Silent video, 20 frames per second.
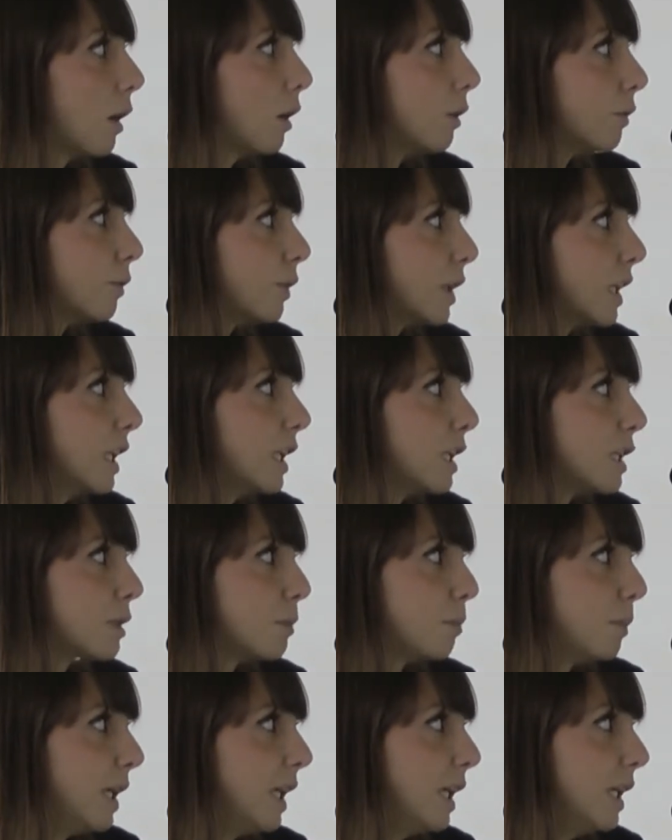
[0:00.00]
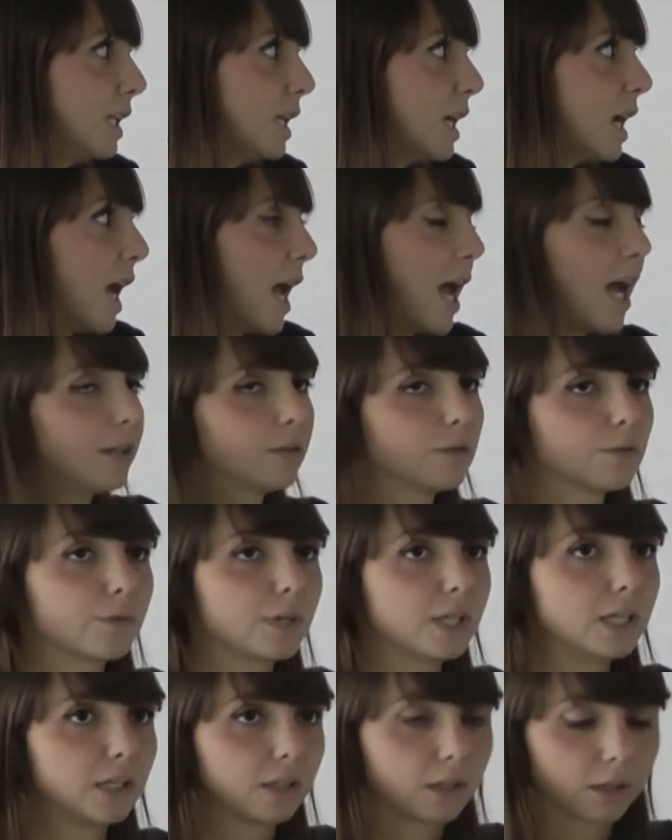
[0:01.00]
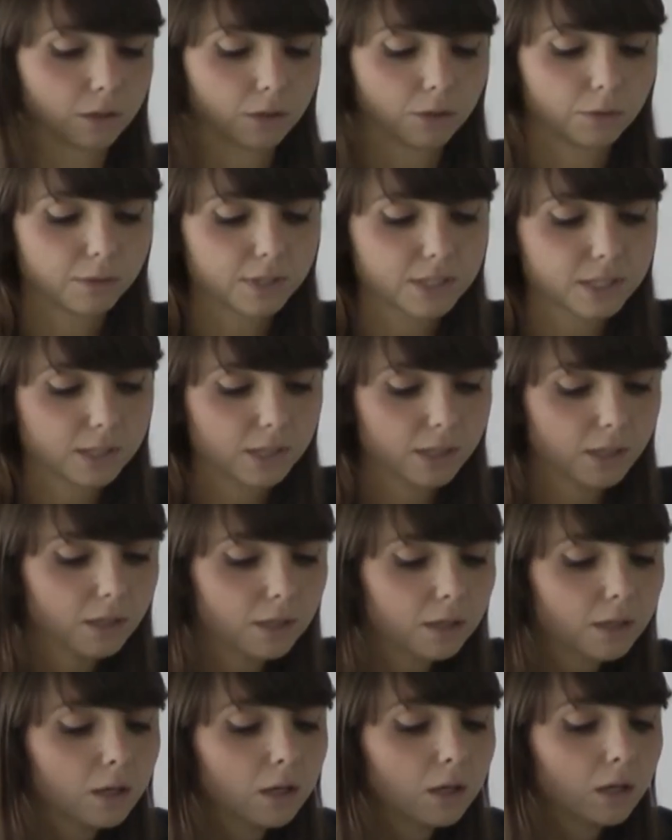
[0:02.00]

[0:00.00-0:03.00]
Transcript: on reading speed and reading accuracy.